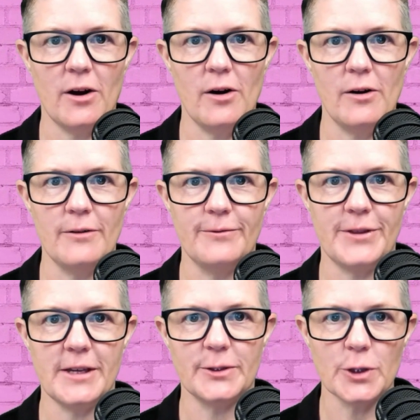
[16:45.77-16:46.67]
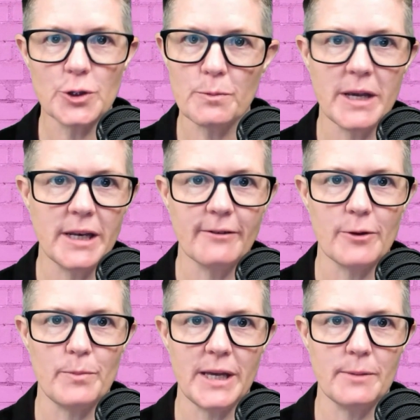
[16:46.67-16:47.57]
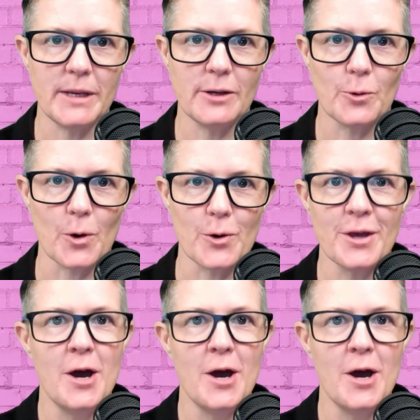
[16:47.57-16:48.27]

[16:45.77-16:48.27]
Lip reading: of the Social Media for B2B Growth